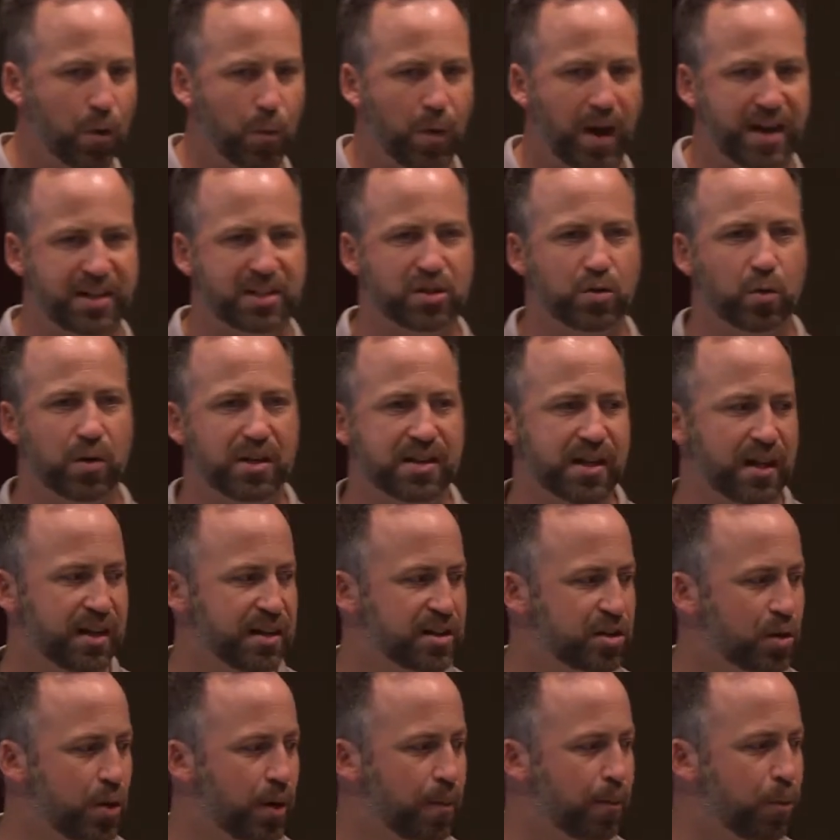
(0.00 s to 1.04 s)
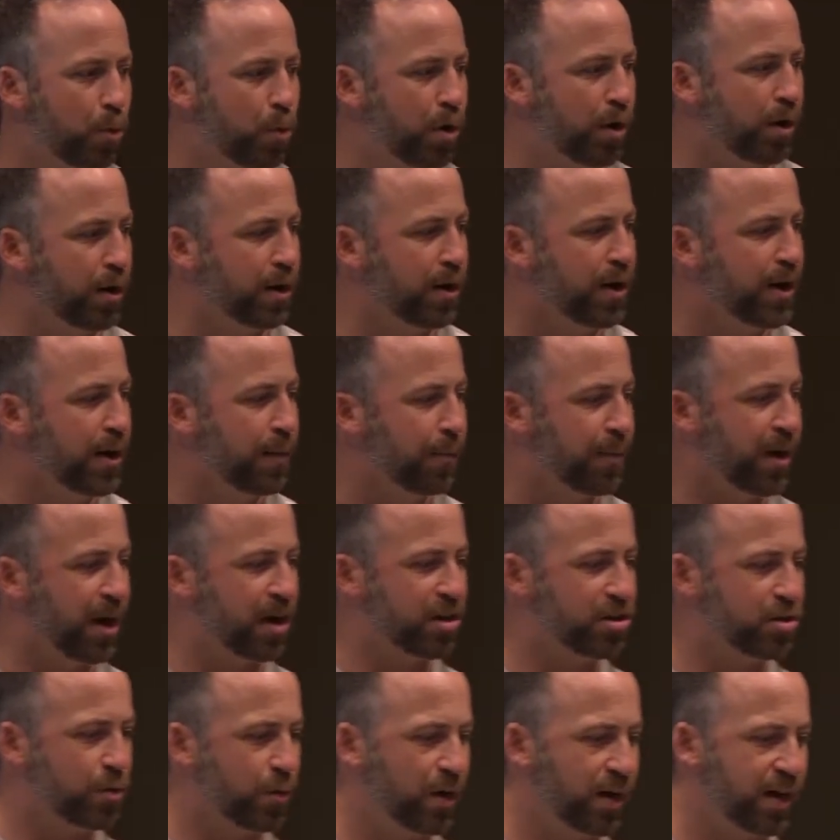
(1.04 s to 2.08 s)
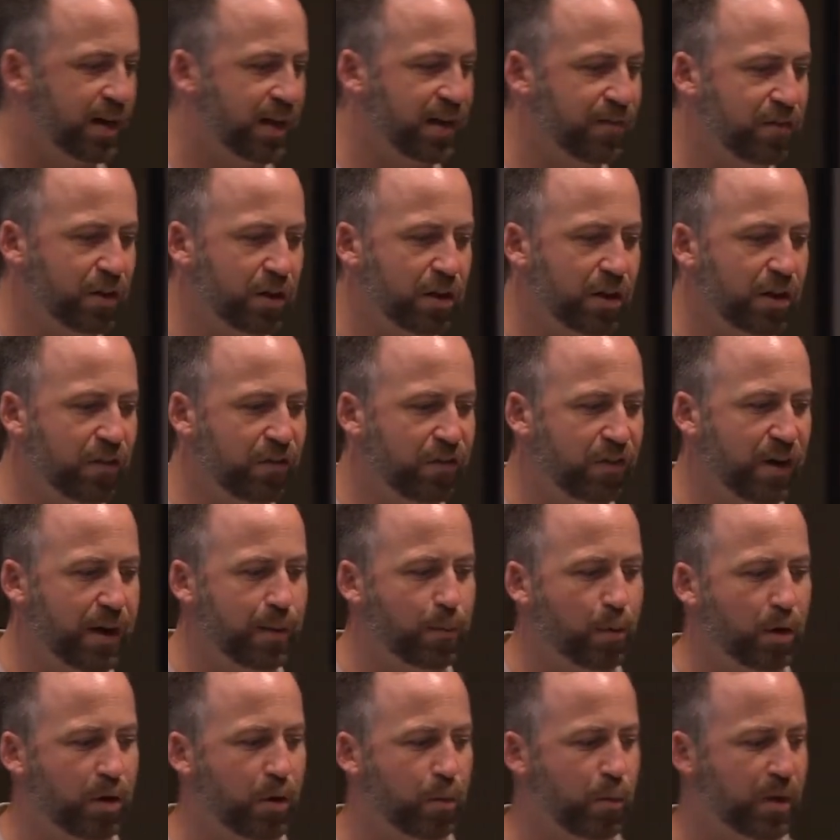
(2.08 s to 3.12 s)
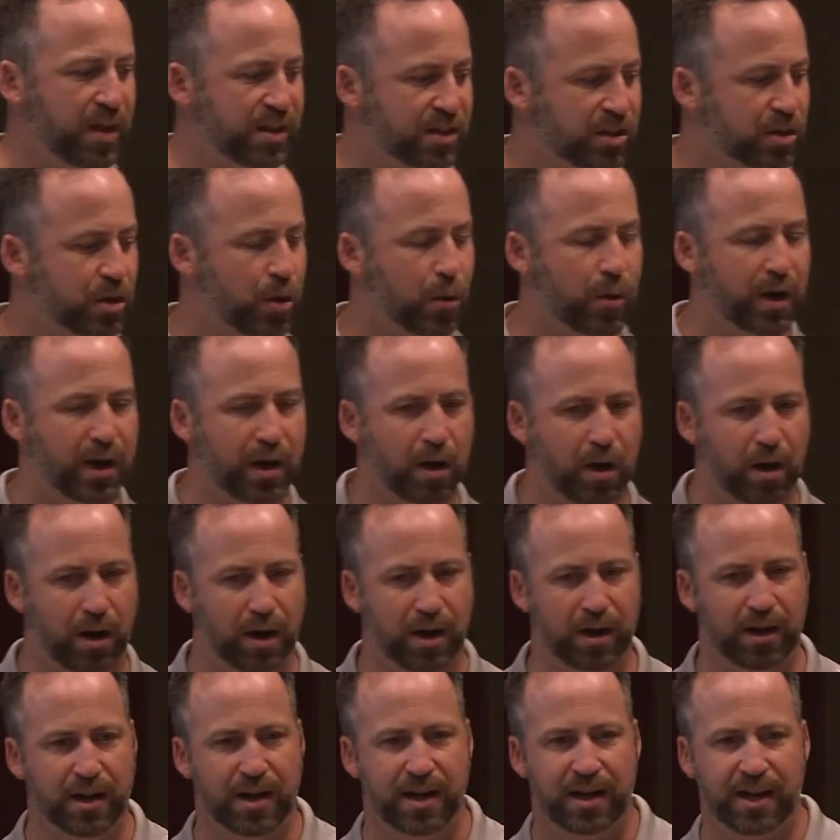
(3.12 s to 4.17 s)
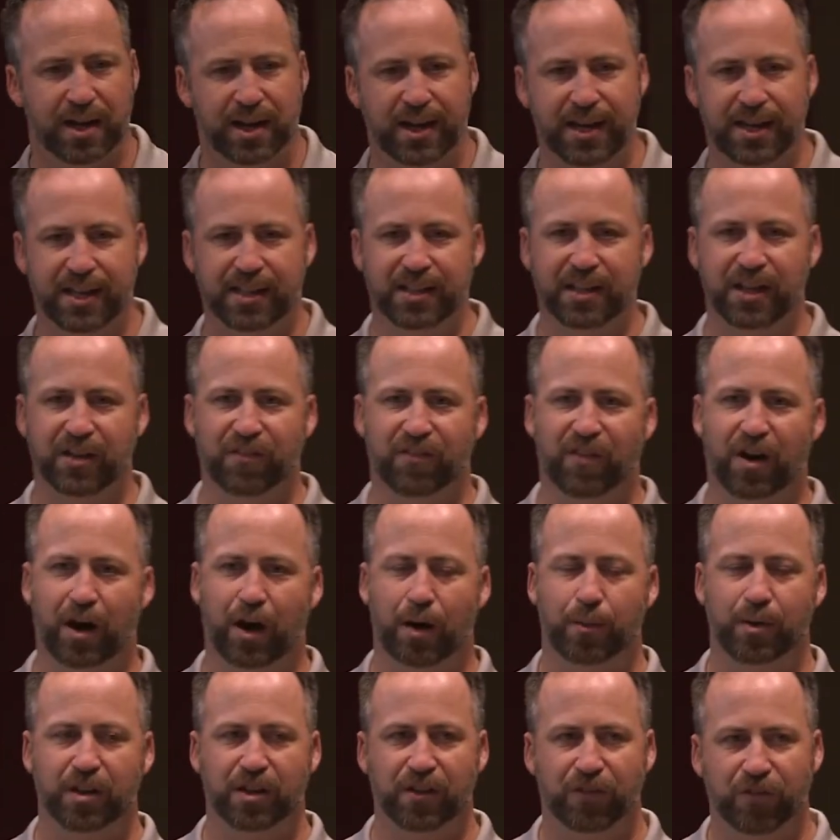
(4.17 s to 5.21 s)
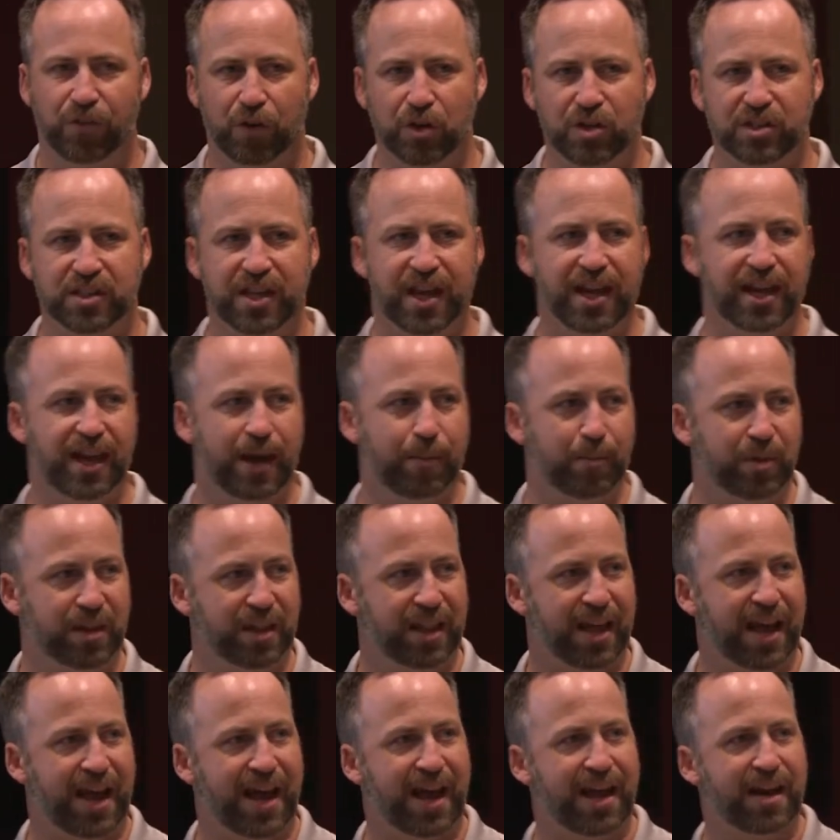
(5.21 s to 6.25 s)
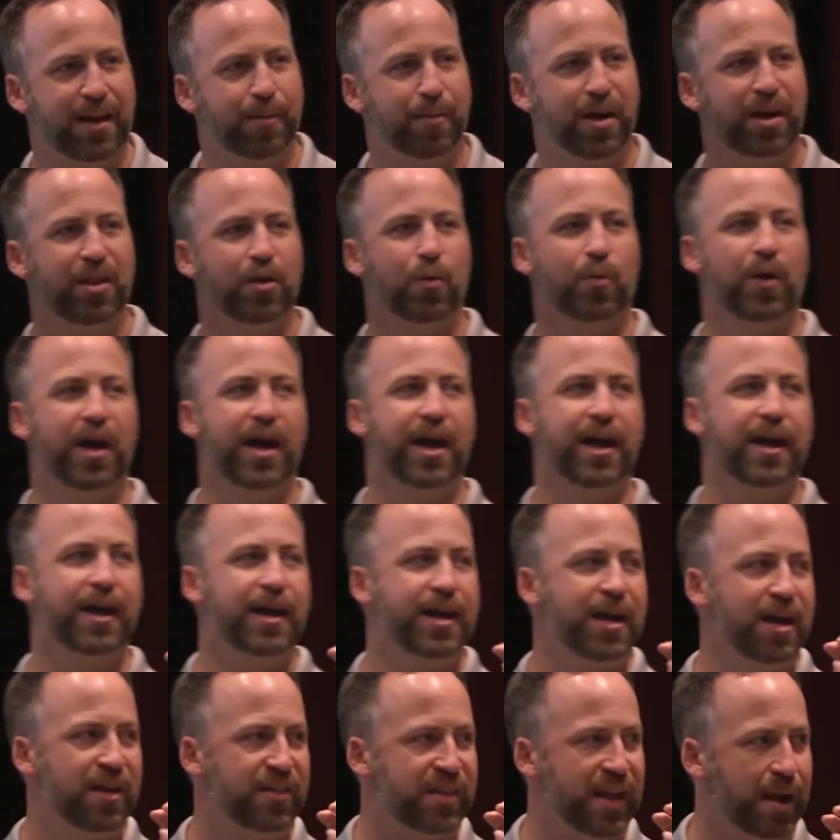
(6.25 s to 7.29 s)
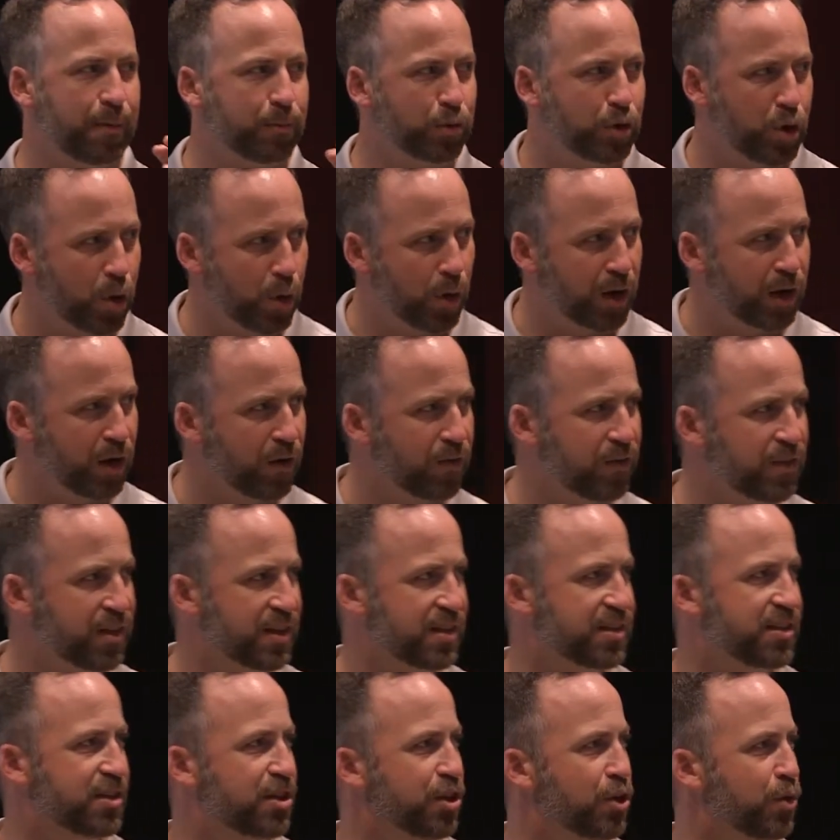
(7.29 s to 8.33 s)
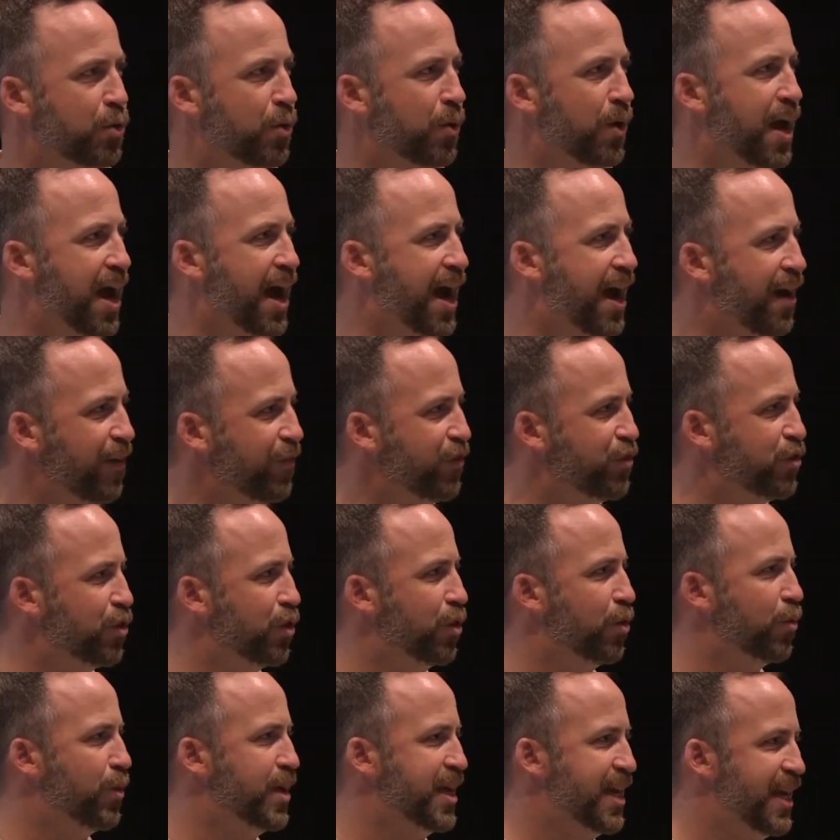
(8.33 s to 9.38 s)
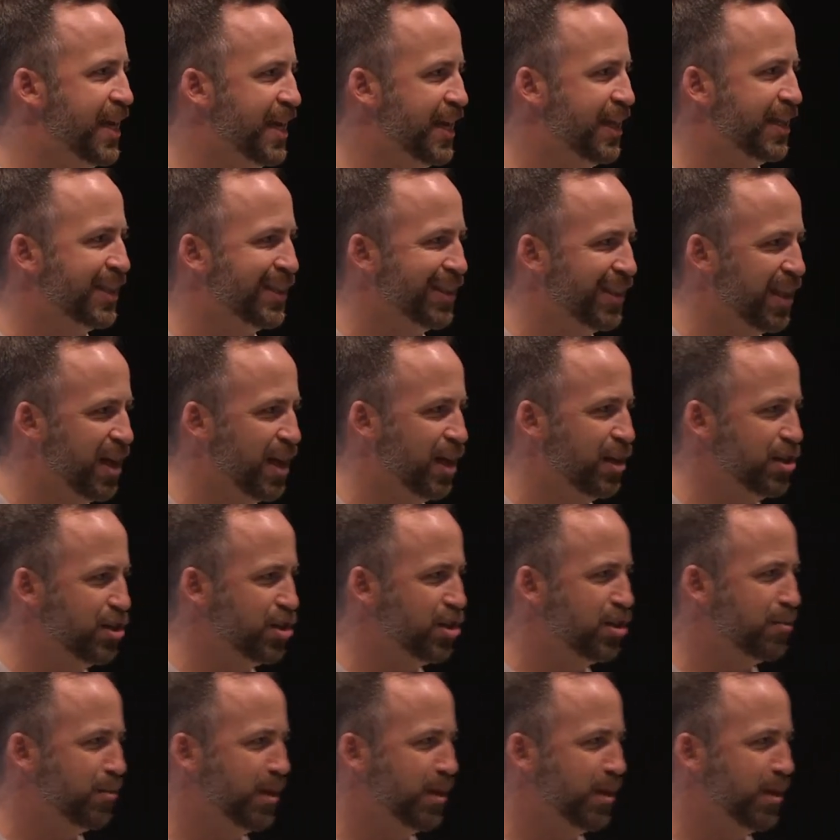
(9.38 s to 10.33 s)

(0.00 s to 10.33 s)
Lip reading: why storytelling is so important, but I also wanted to give you a little framework of what's going on in the environment. The first thing, I'm glad, by the way, that I'm going over this to you after we eat lunch,